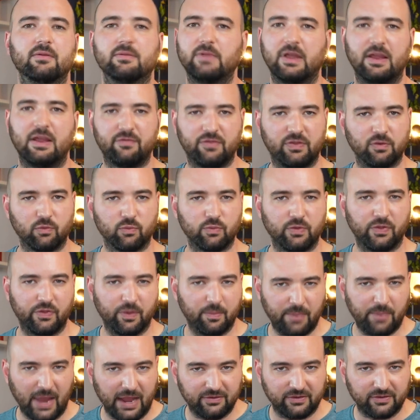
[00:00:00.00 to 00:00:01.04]
if the
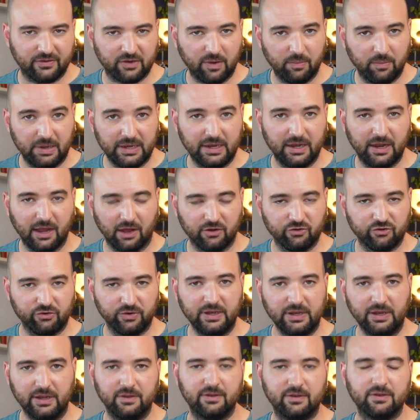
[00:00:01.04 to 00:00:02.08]
bass is completely
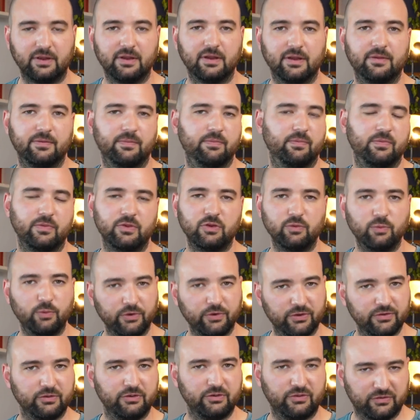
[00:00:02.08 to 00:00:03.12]
untreated,
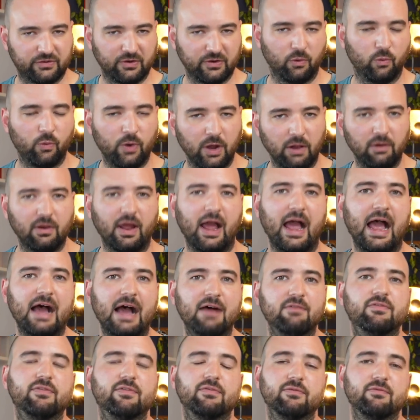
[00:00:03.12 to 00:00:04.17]
you still will
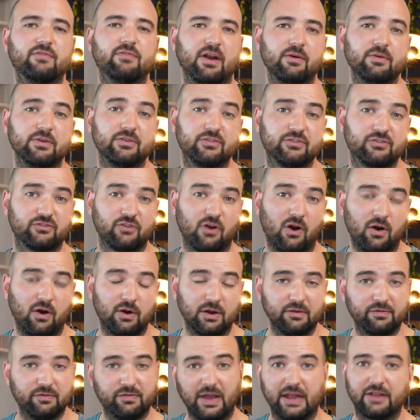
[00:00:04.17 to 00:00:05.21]
have very strong
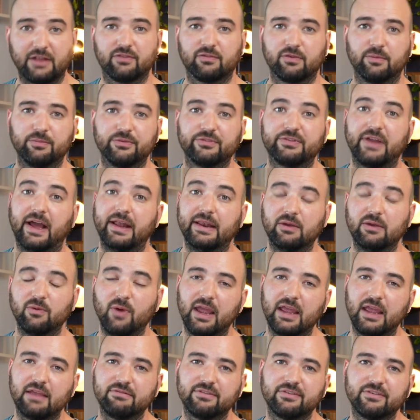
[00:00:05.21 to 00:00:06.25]
effects from standing
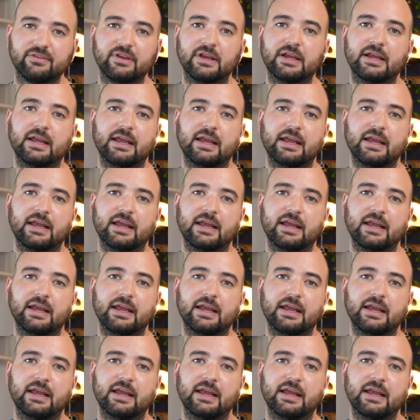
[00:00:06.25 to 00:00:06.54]
waves.